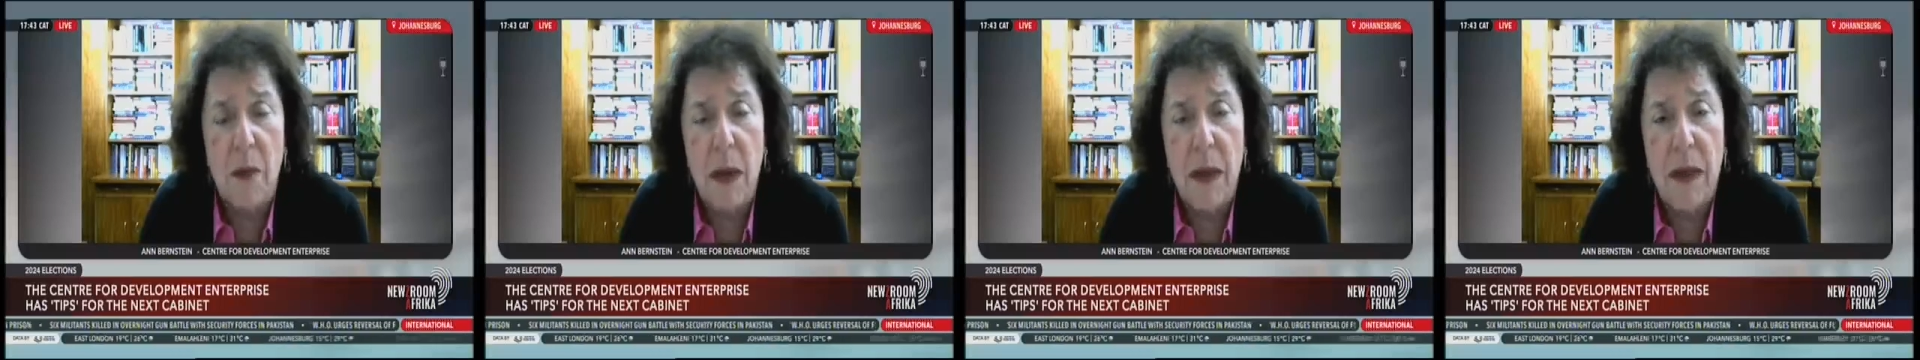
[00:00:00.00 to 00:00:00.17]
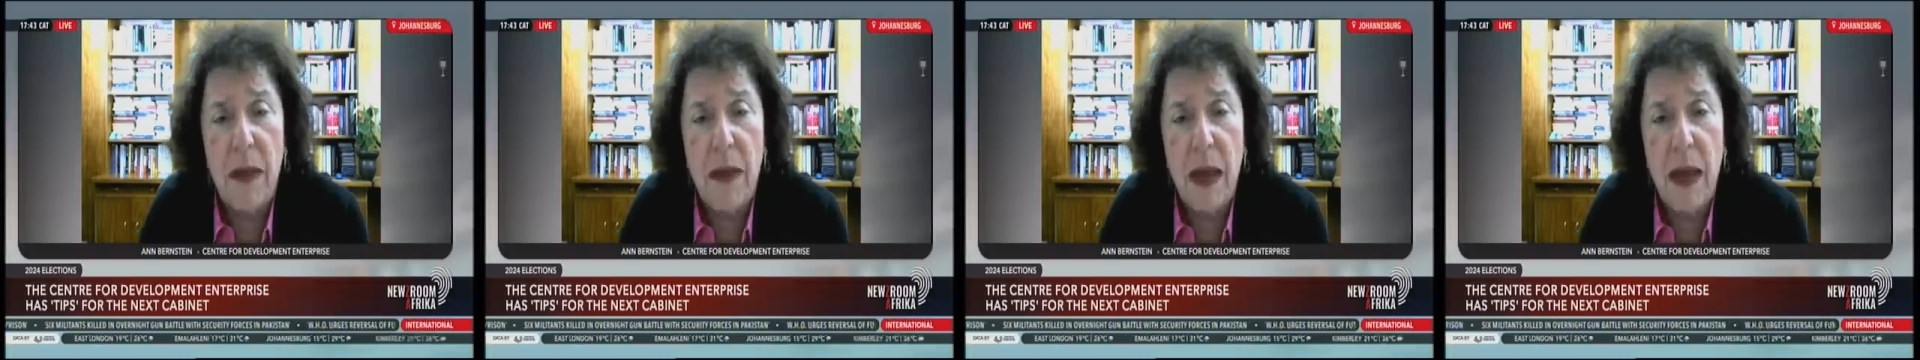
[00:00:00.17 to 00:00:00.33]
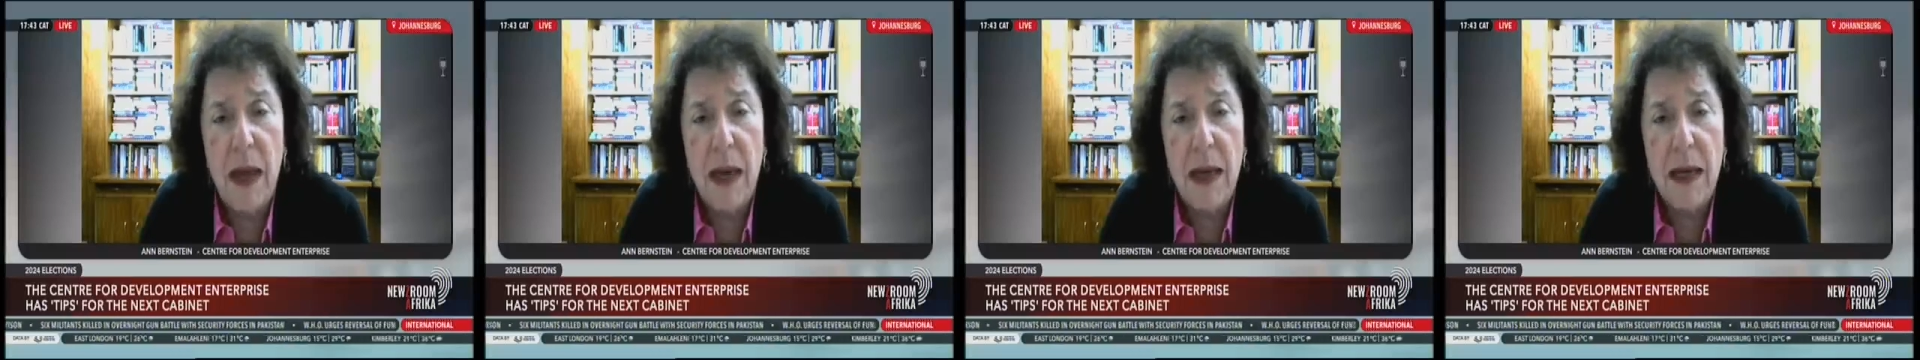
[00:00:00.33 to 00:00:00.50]

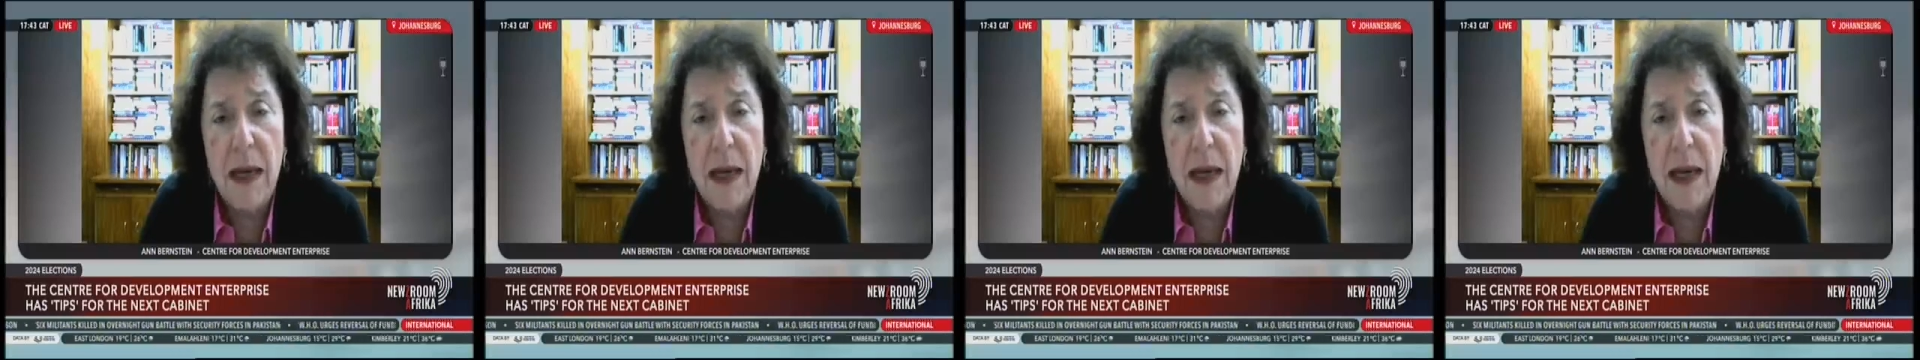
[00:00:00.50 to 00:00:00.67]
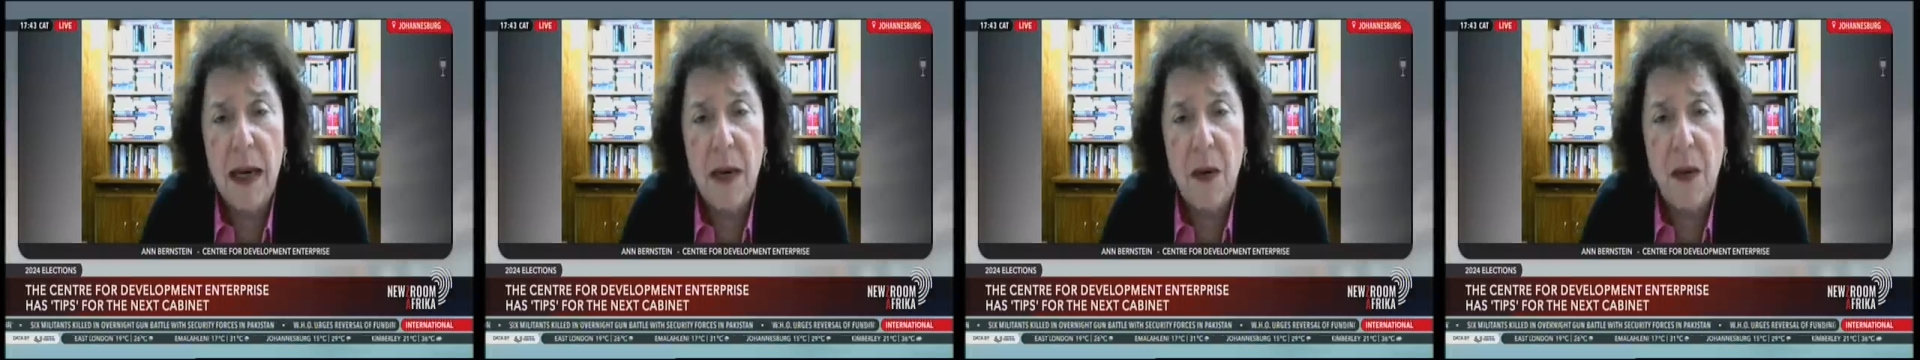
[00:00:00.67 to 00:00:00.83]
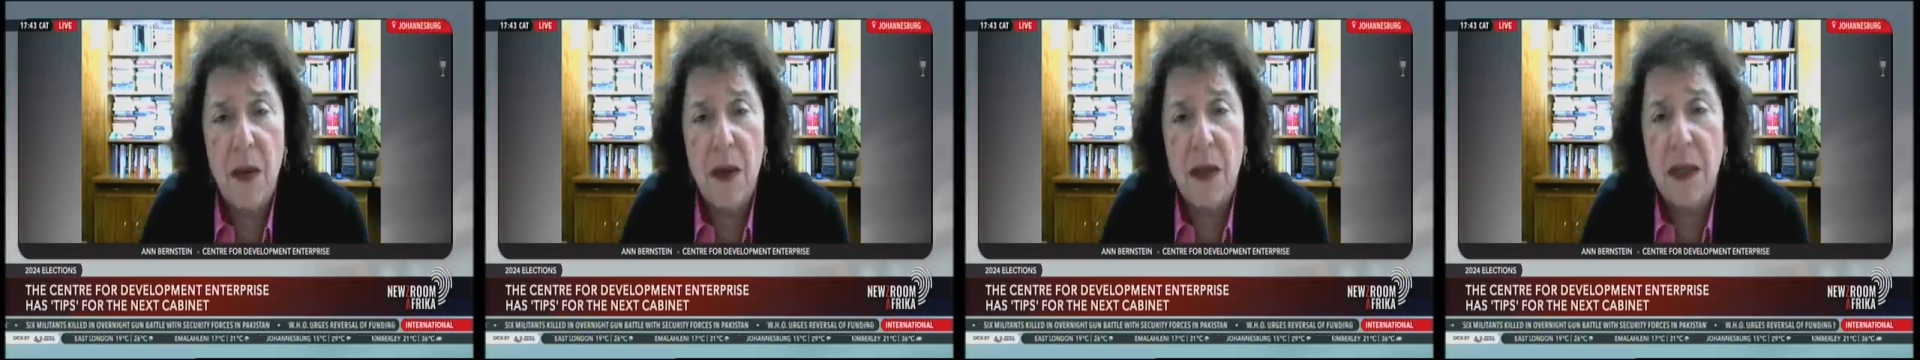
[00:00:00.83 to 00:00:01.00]
but they're
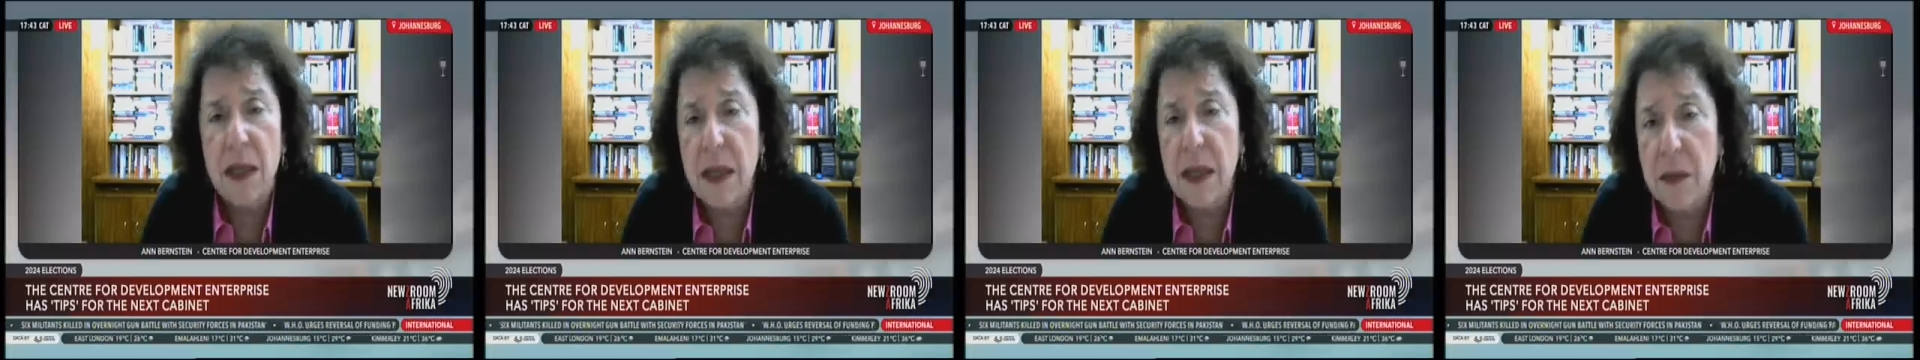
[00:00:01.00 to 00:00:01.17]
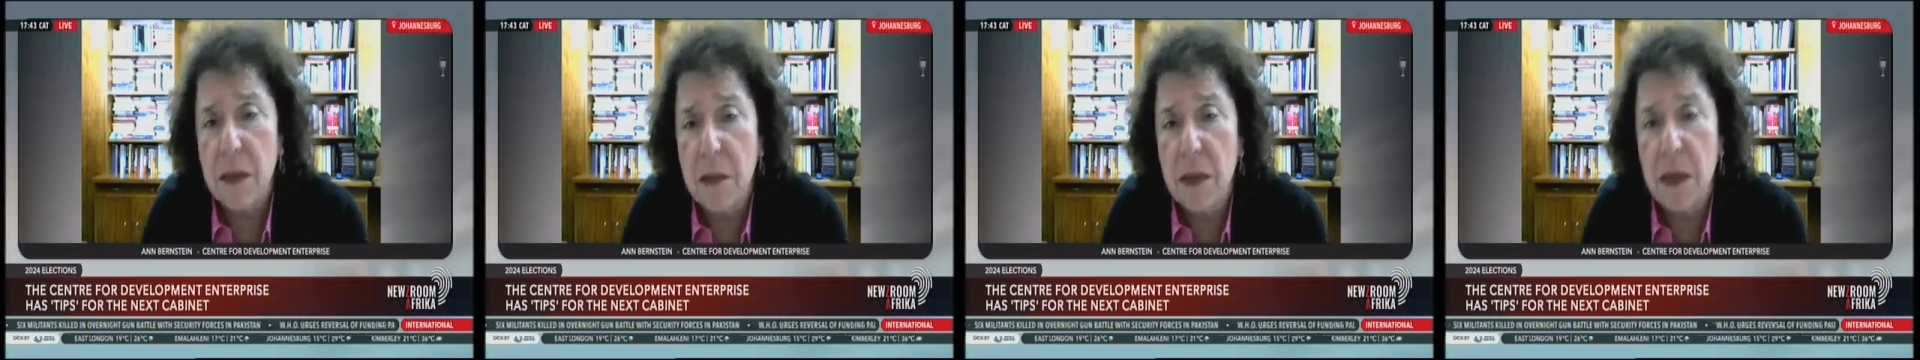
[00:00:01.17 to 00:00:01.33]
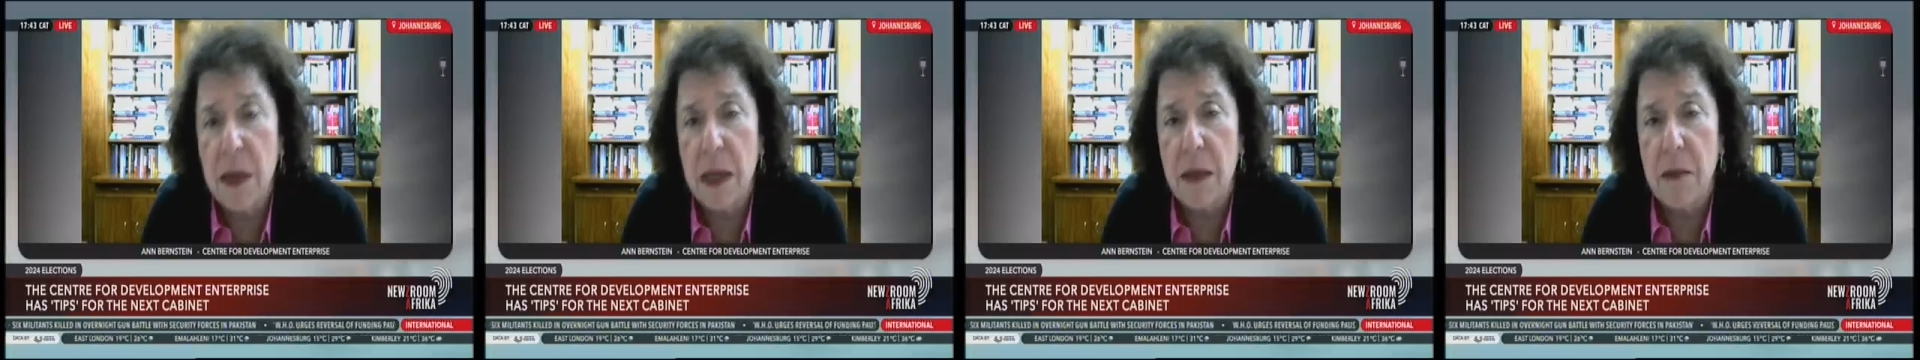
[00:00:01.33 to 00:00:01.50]
dealing with
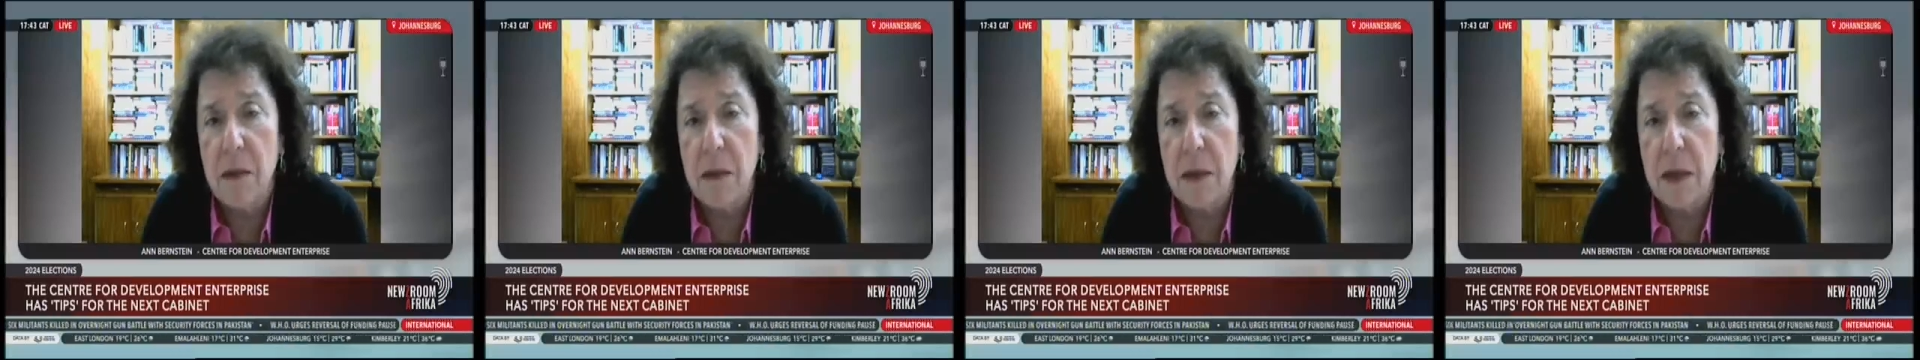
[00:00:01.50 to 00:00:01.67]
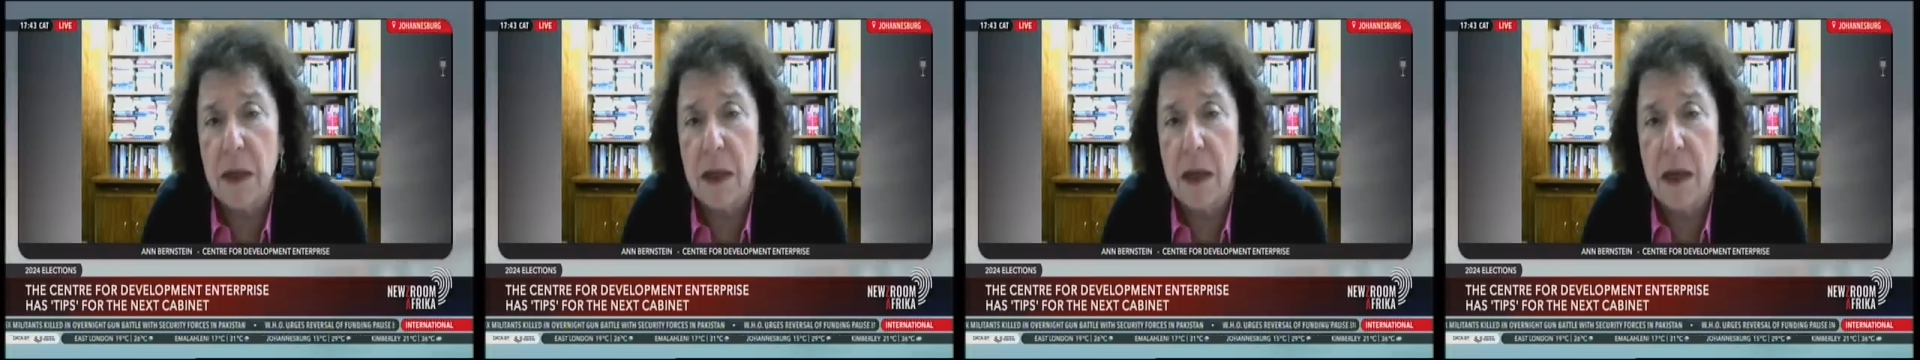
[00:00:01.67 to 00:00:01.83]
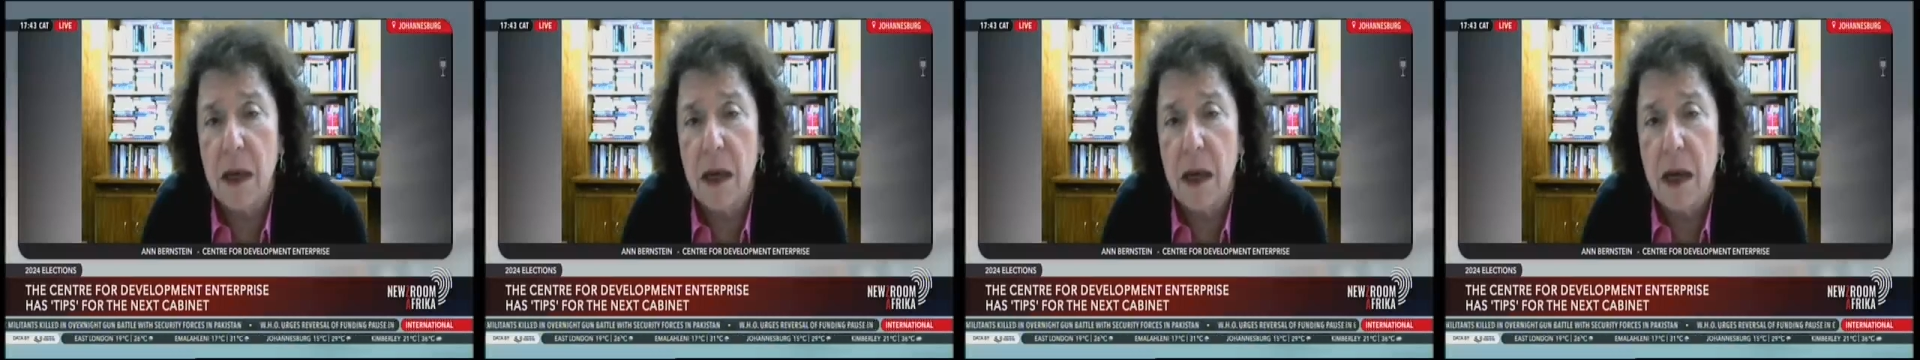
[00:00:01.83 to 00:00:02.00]

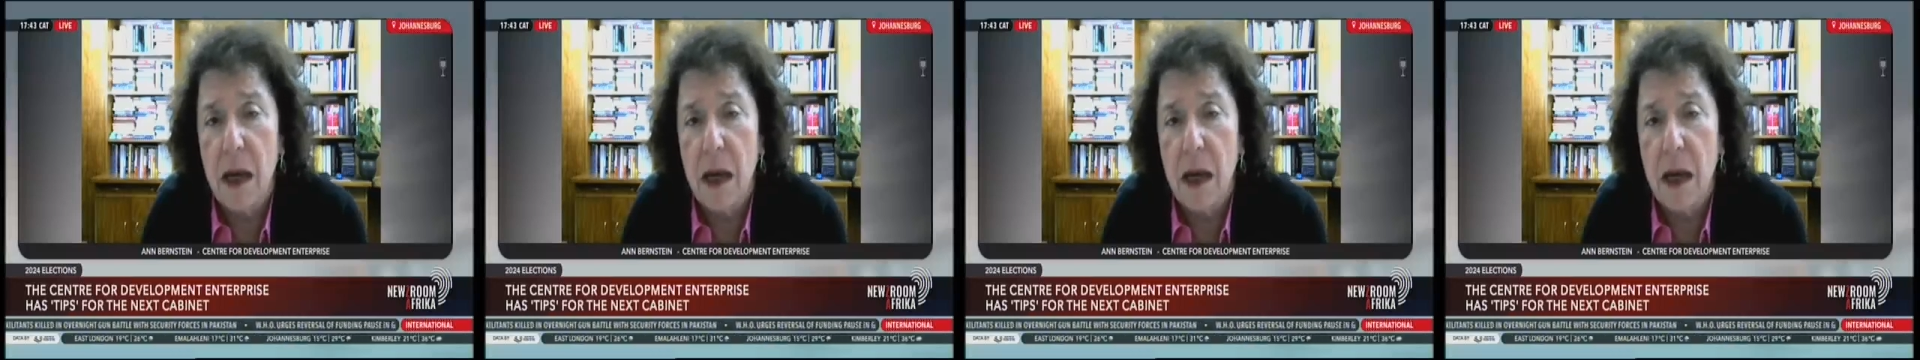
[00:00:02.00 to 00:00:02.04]
symptoms.